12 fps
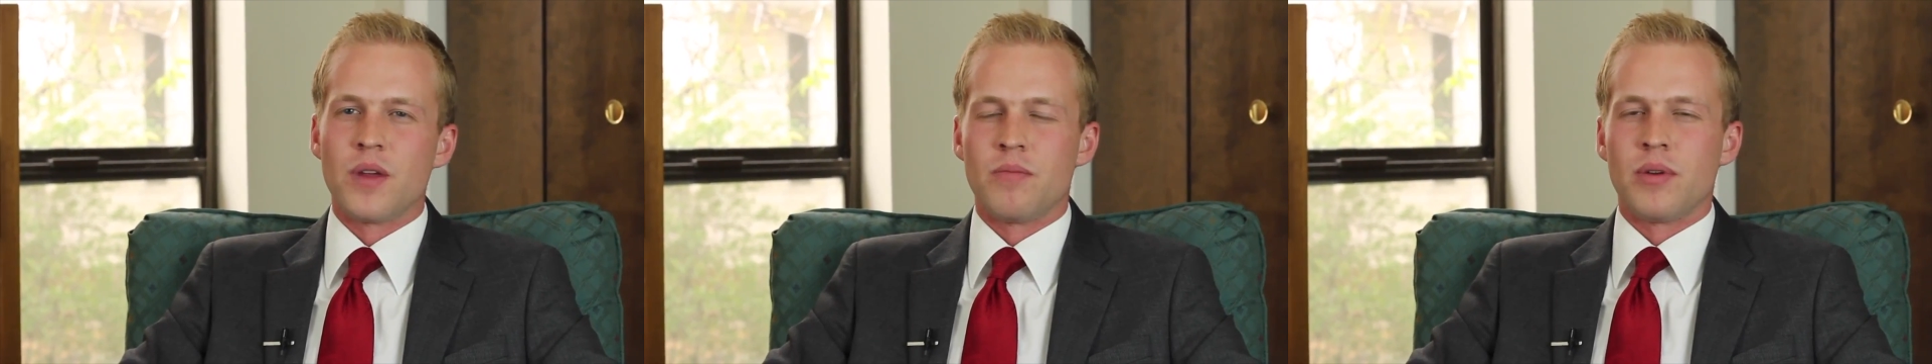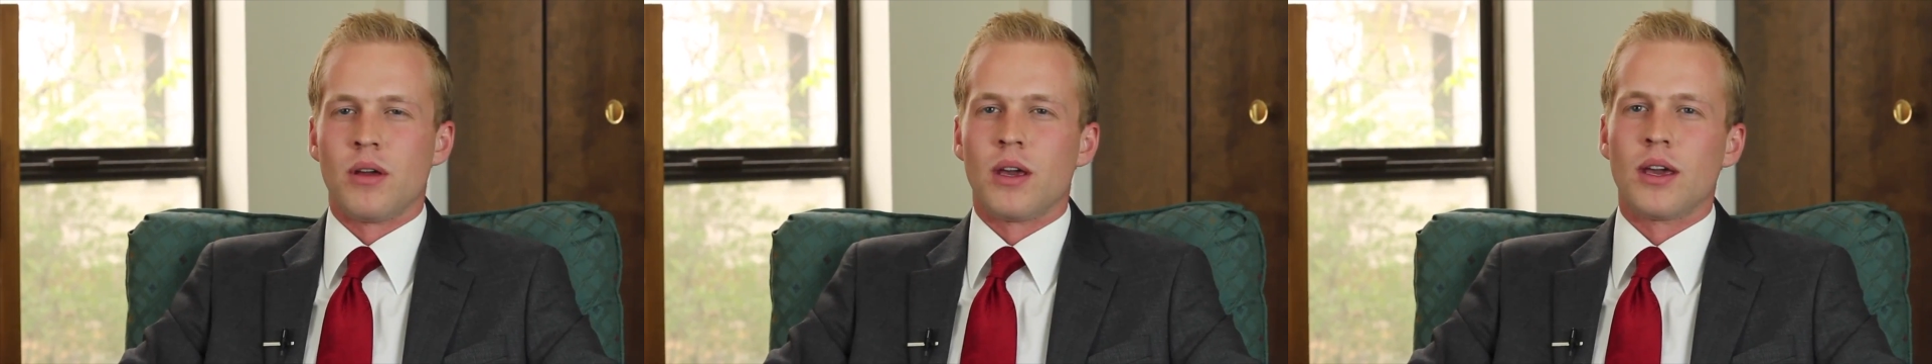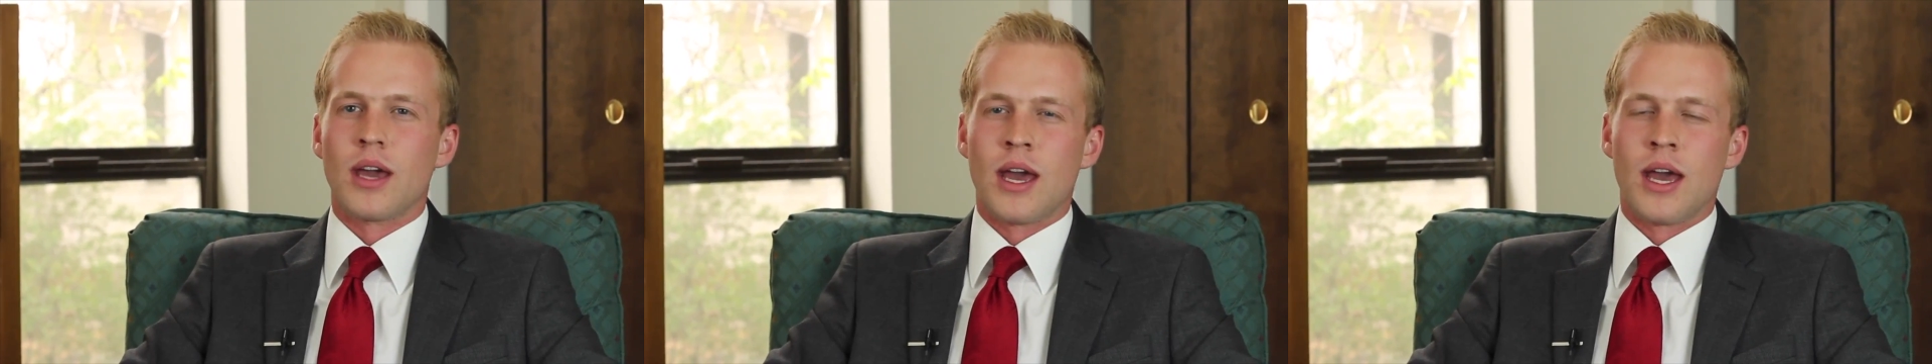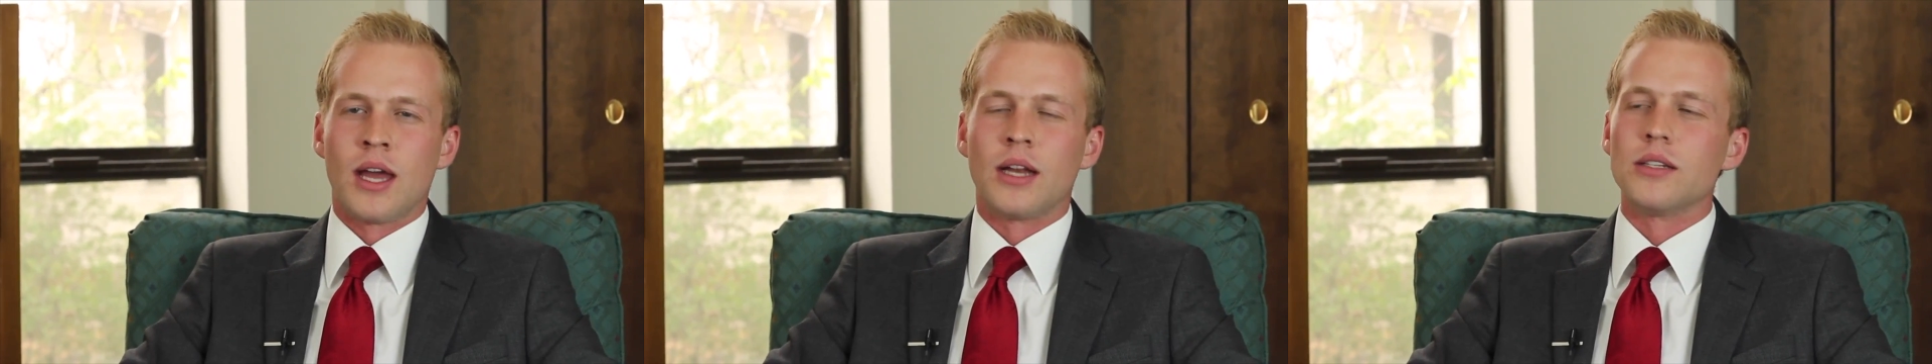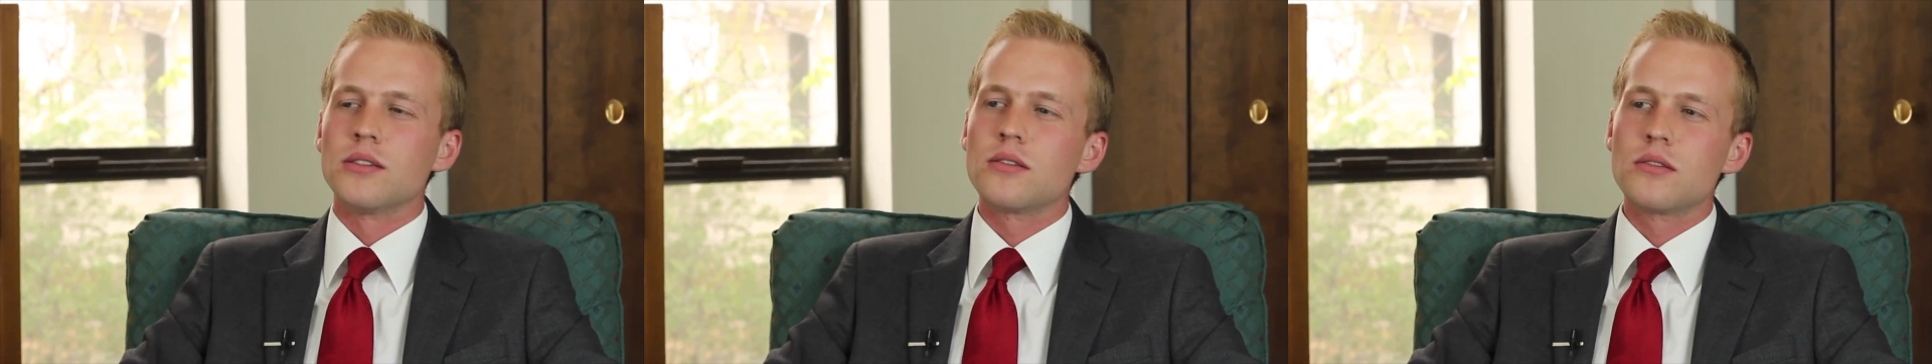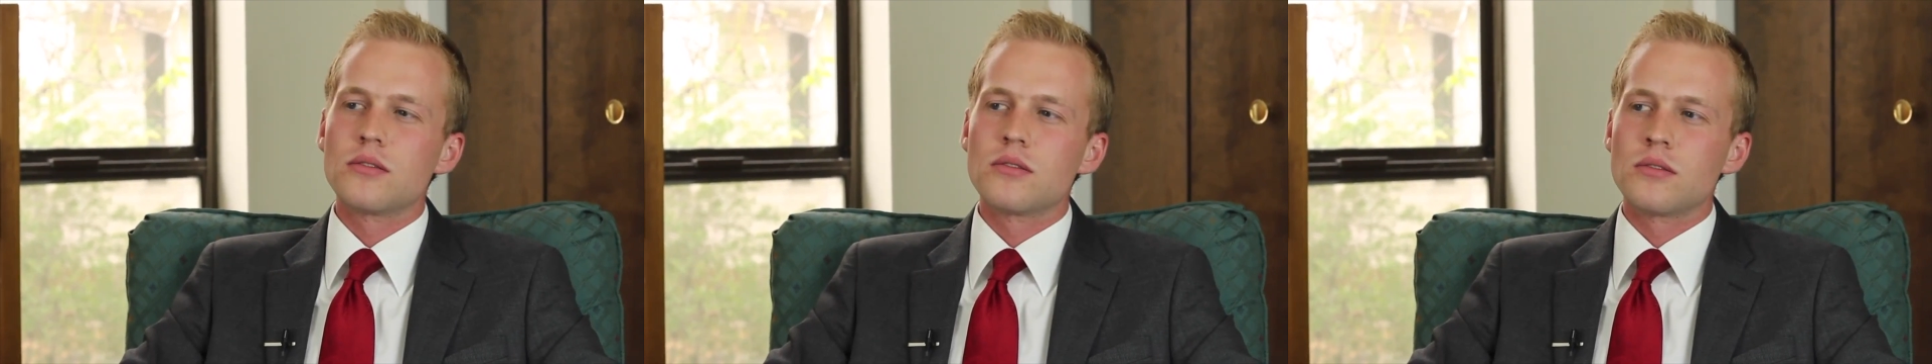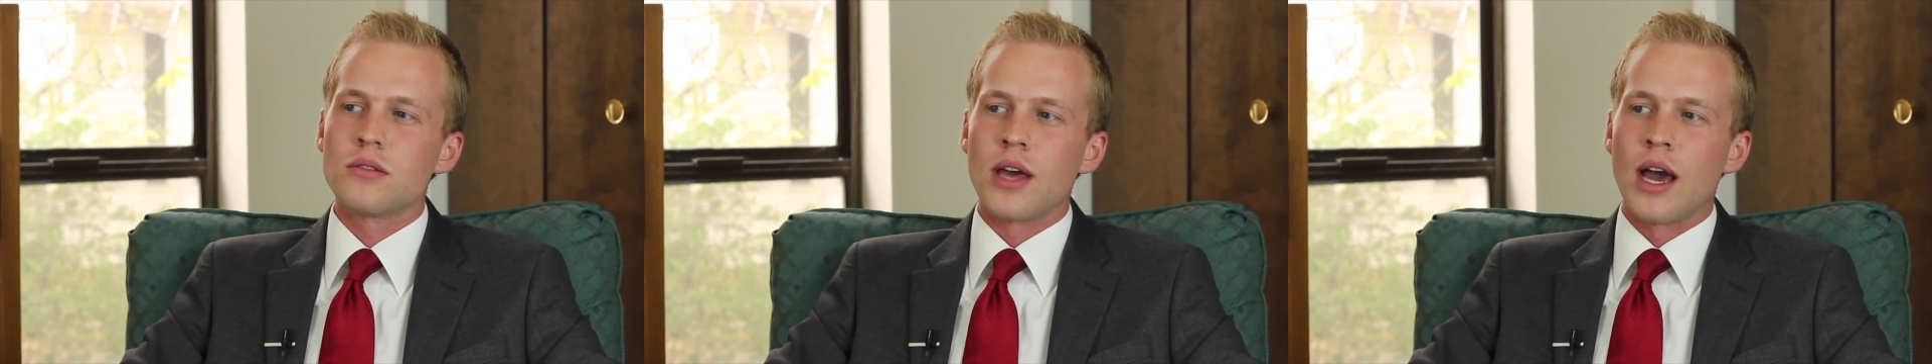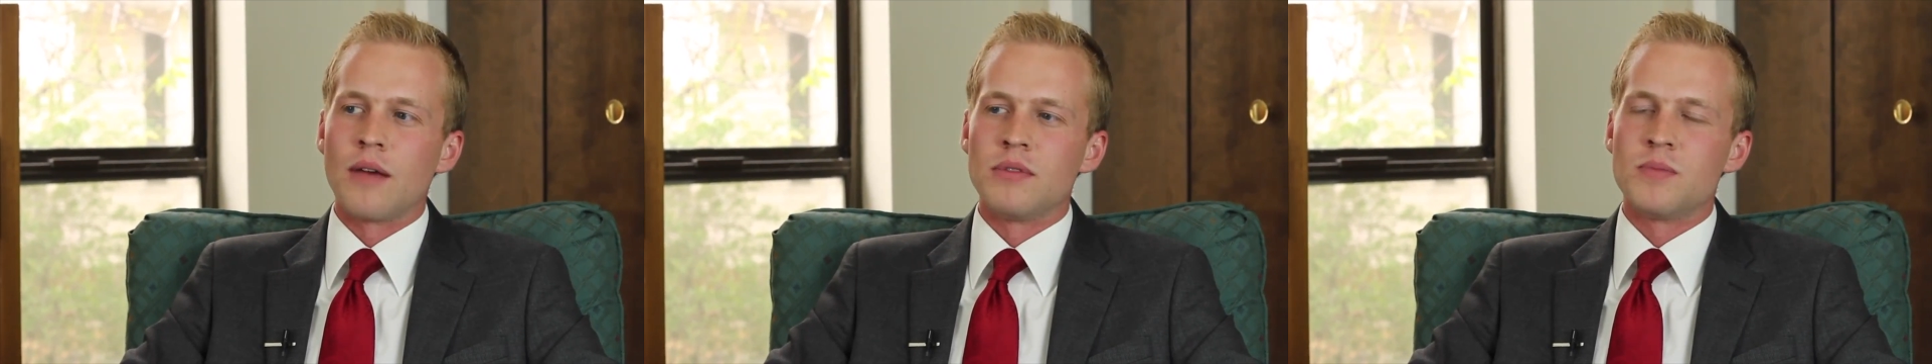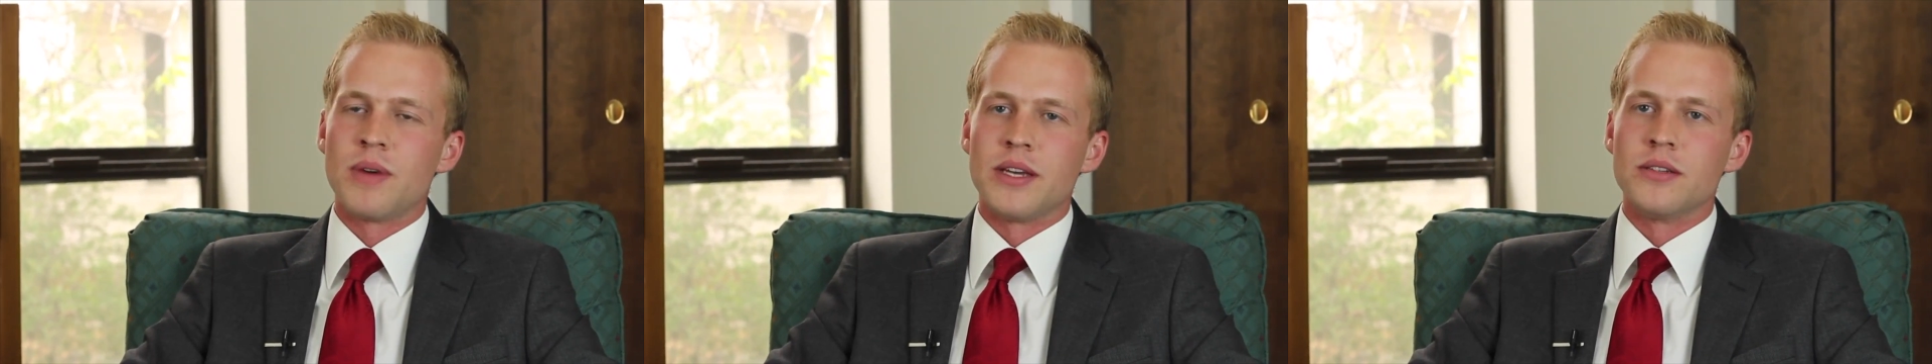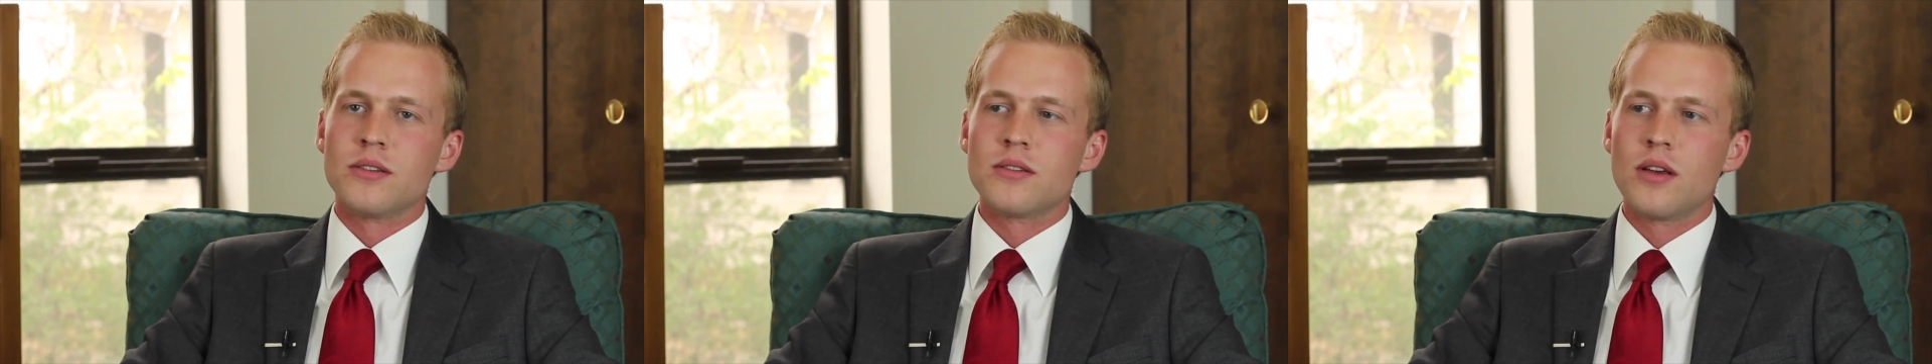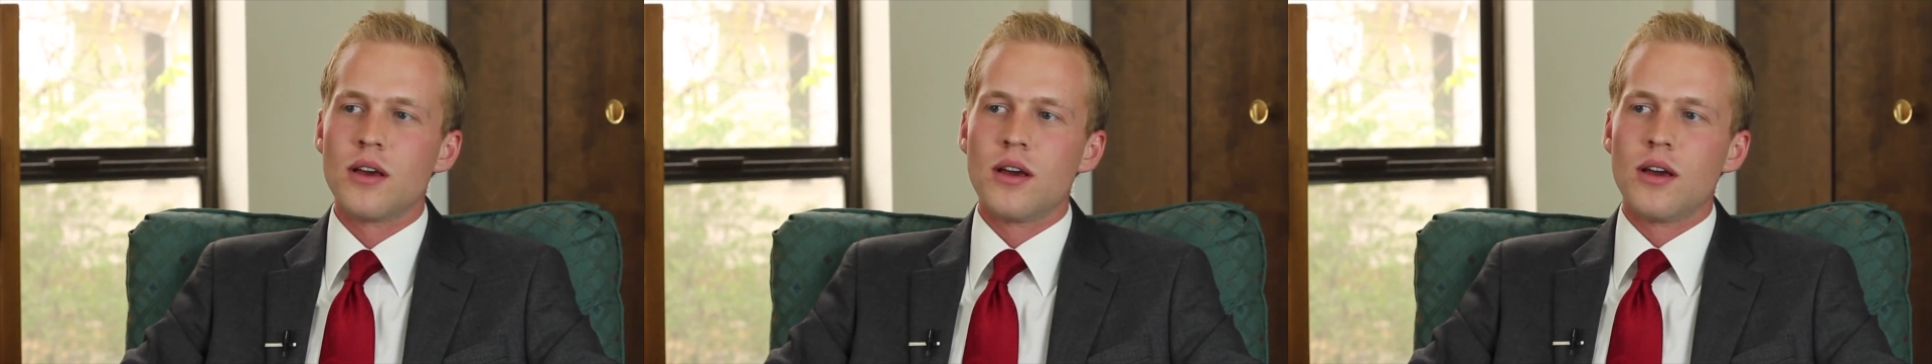They're big and they have space.